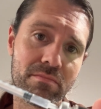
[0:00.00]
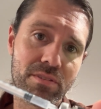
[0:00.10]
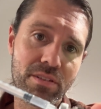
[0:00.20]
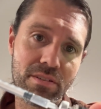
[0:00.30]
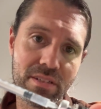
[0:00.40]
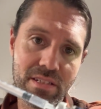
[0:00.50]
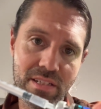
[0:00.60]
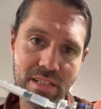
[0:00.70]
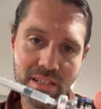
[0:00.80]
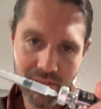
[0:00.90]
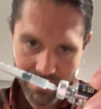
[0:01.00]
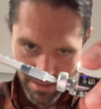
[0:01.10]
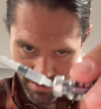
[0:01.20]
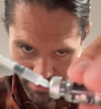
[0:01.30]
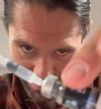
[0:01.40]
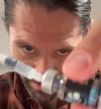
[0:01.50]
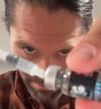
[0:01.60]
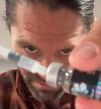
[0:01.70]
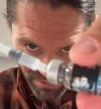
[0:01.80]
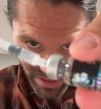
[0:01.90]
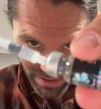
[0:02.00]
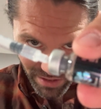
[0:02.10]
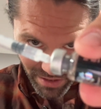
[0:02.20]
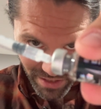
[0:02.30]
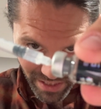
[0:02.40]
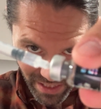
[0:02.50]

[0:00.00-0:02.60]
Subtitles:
So you can see this, I'm trying to do as close as I